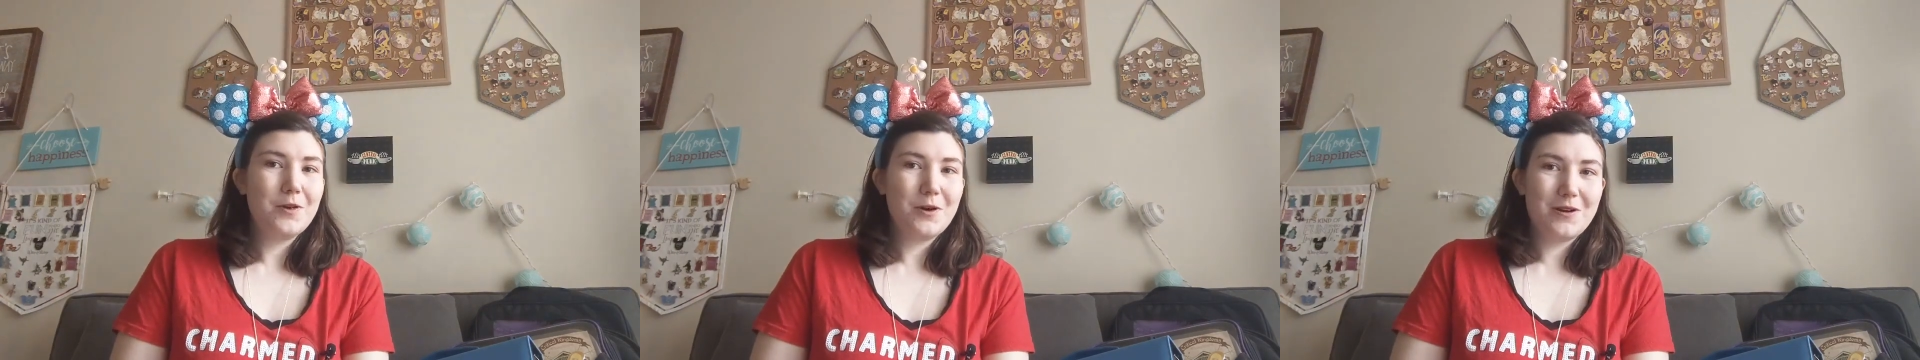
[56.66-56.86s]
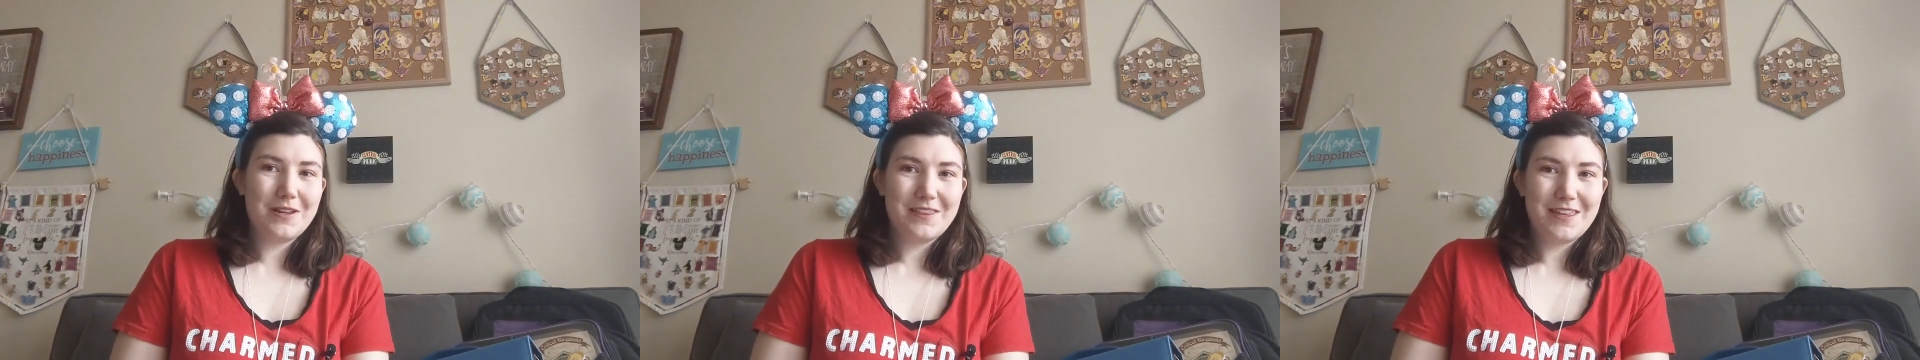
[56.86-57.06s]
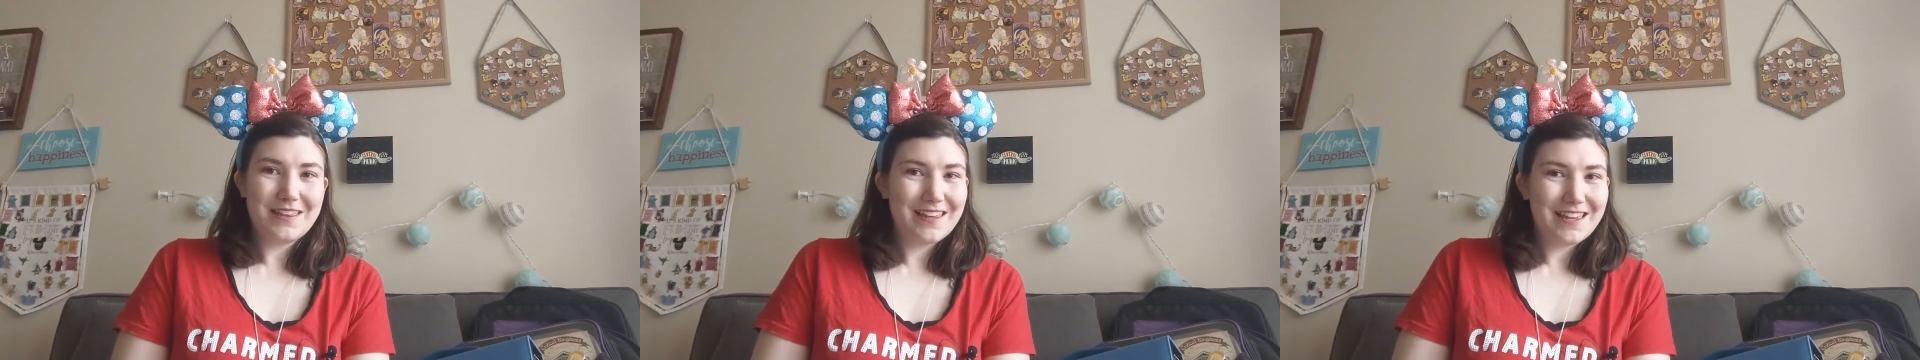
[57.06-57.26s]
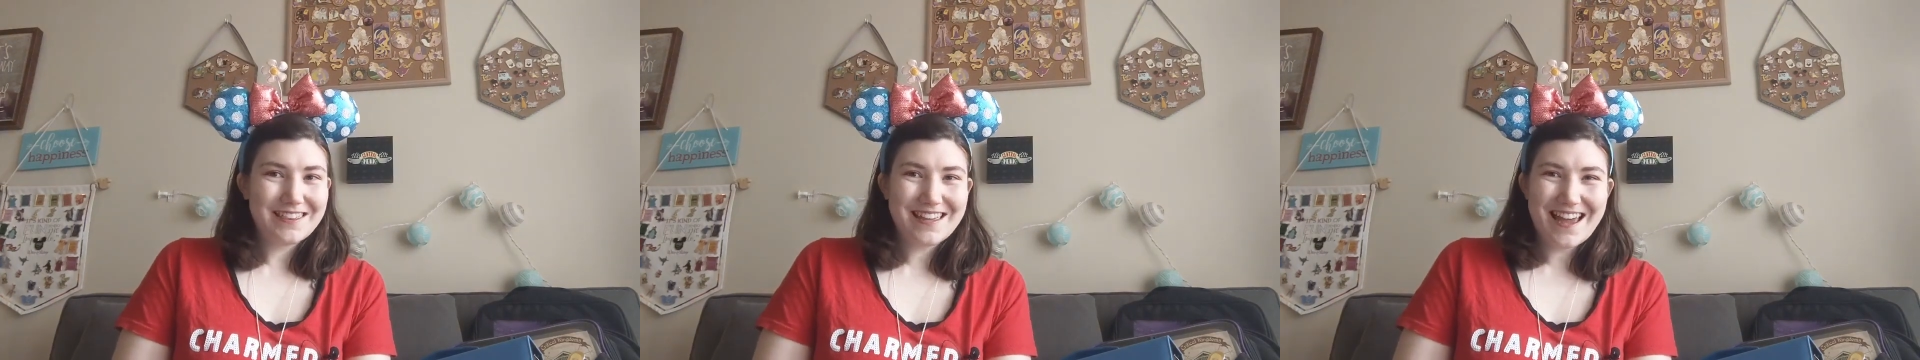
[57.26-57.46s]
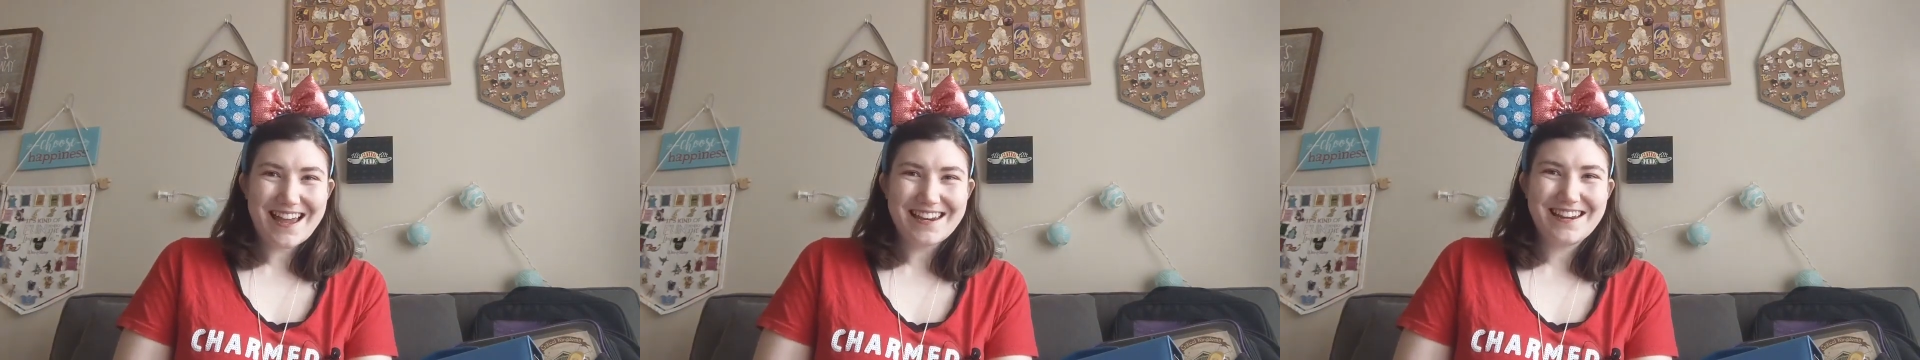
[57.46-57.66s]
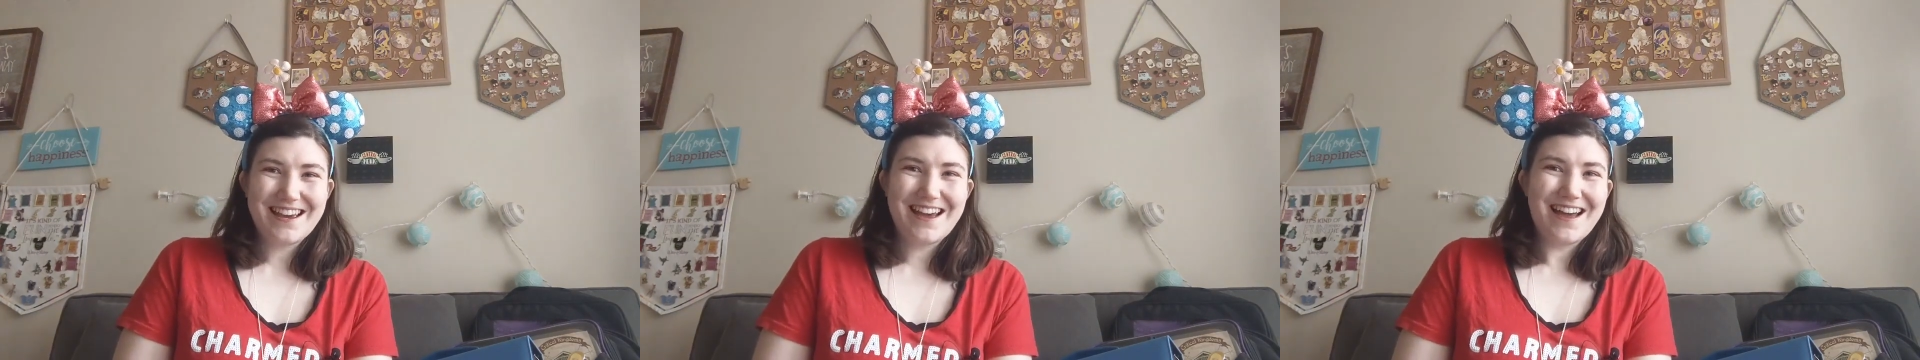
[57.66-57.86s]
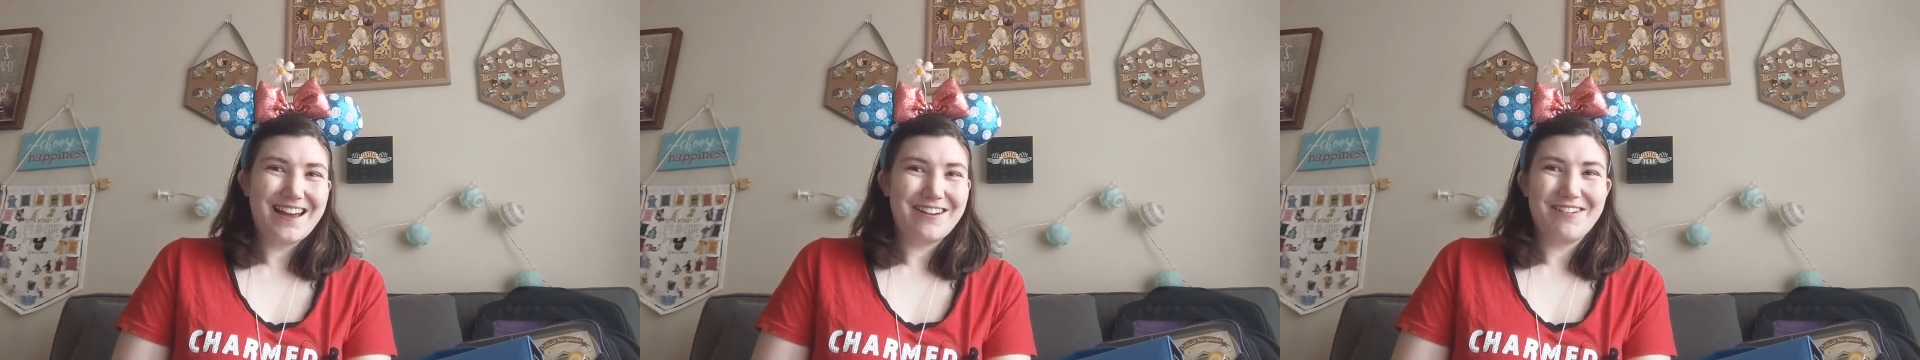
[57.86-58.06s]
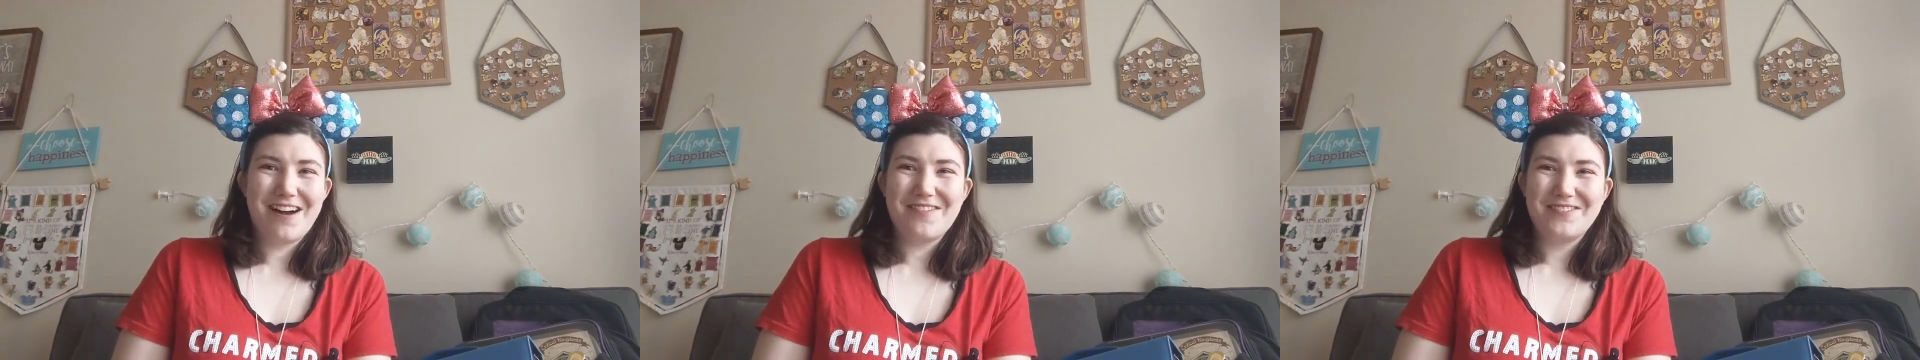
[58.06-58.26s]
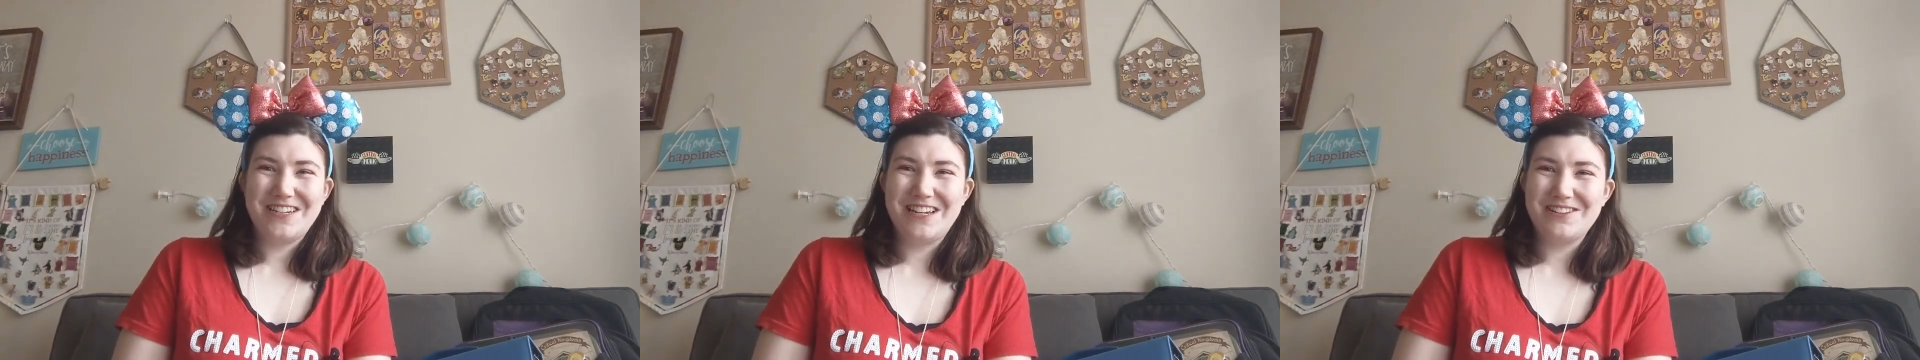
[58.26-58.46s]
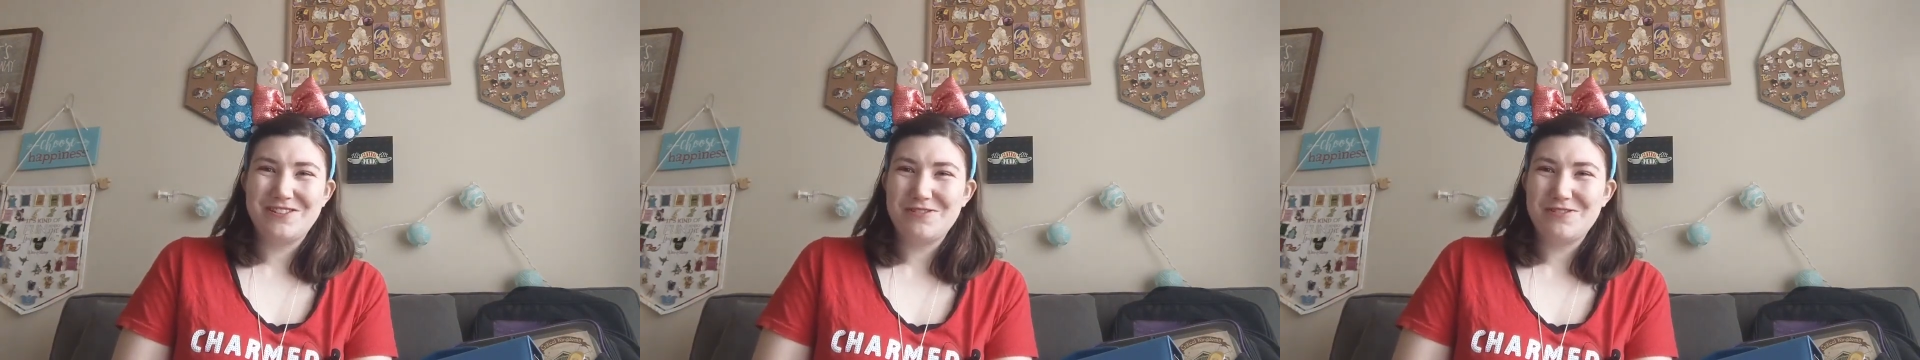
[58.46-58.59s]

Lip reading: or anything like that. I don't have any